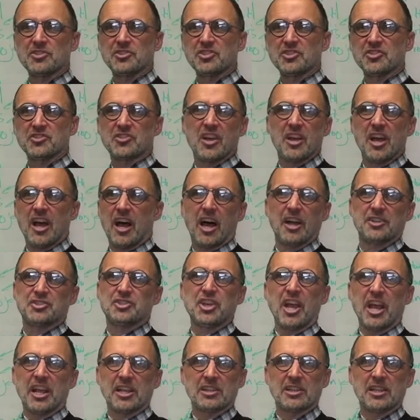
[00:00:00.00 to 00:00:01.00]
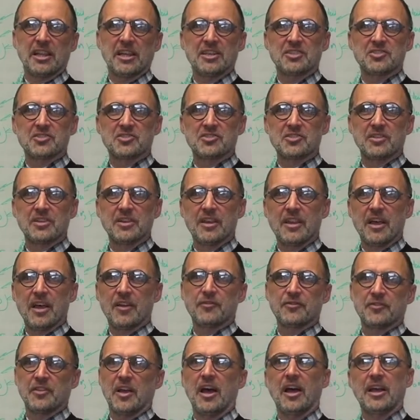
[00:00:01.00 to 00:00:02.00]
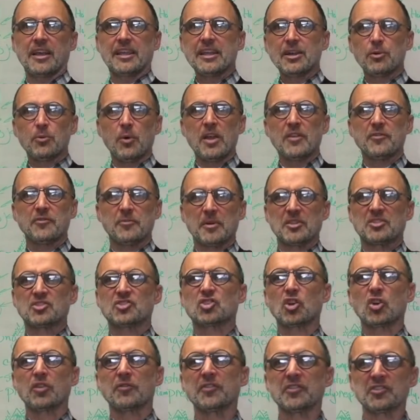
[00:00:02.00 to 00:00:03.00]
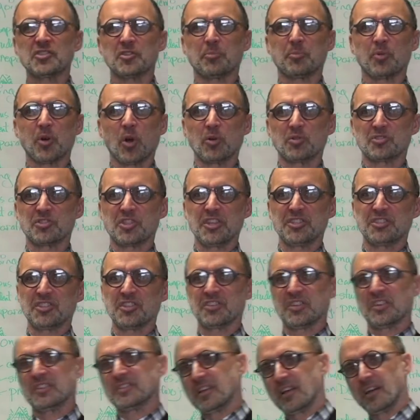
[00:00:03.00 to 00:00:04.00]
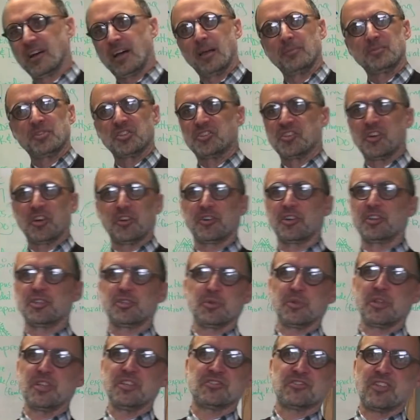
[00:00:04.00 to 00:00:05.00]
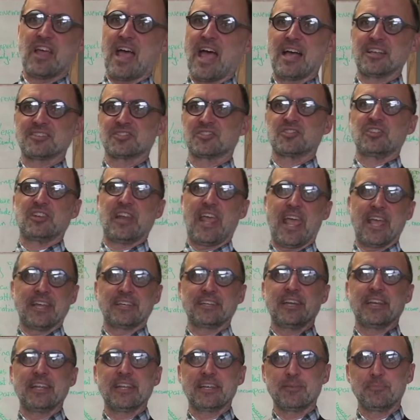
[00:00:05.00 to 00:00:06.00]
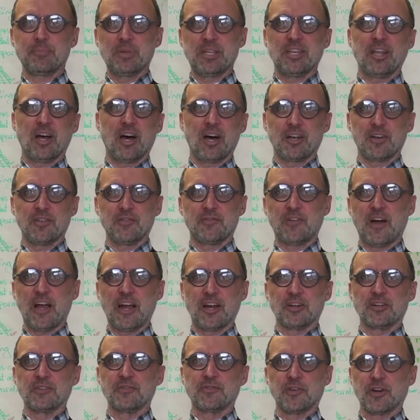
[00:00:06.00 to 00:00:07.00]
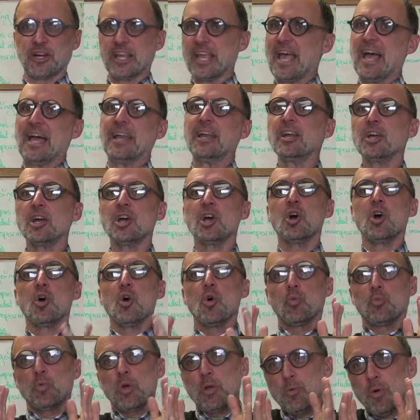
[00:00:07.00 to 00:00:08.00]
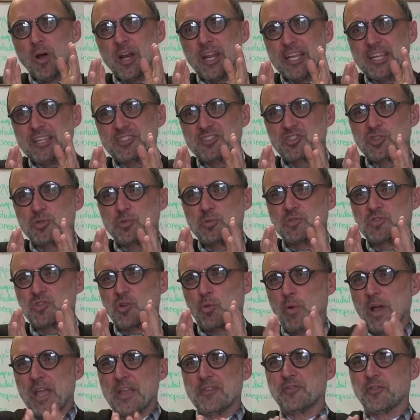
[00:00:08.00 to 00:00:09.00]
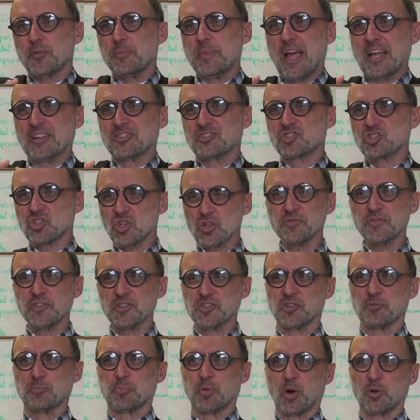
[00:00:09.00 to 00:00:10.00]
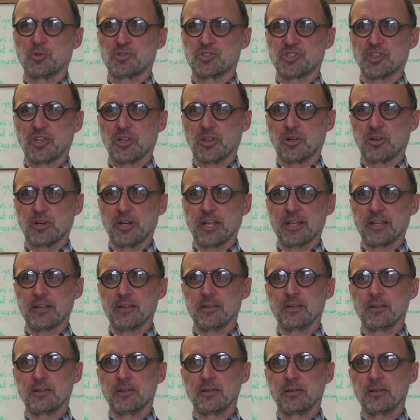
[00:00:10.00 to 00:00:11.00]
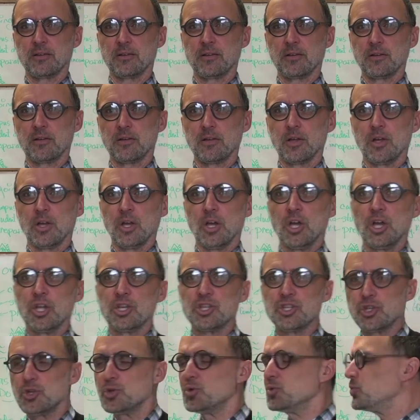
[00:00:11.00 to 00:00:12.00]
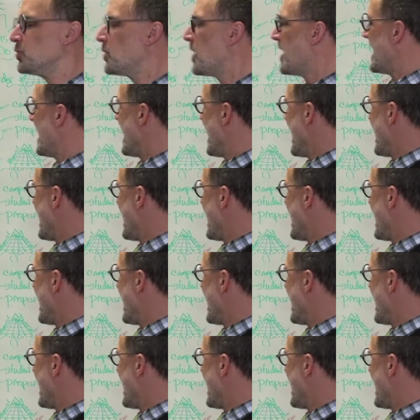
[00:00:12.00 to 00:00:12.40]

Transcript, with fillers: as just a checklist. Uh, get away from a surface approach that just says, oh, I'm just here to do these tasks and hand it in and be done and fire and forget. We want to get students away from that surface approach to learning to